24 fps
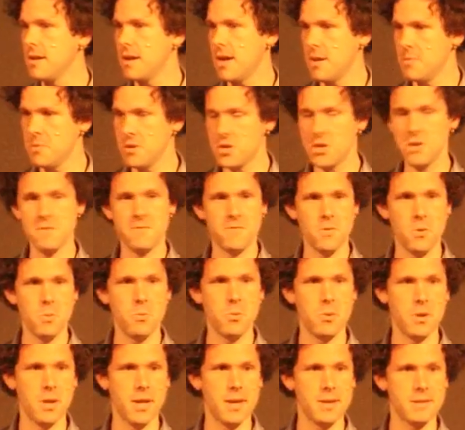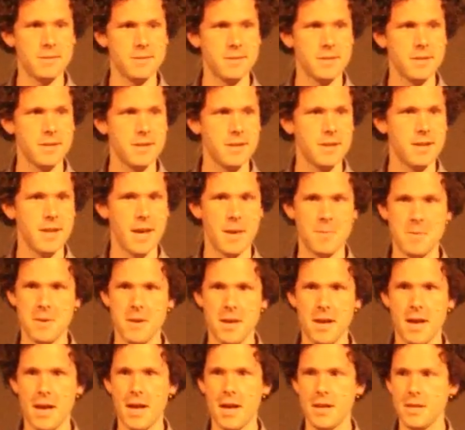I'm a good footballer. I'm a,
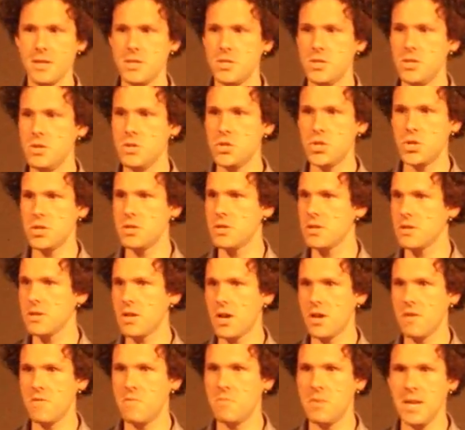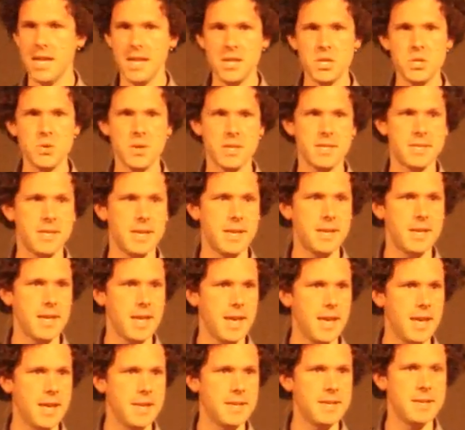I, you shouldn't kind of be interested
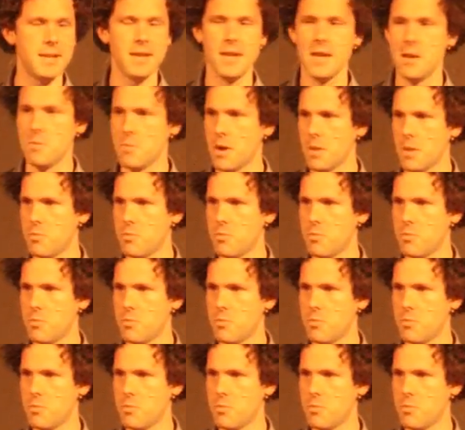in my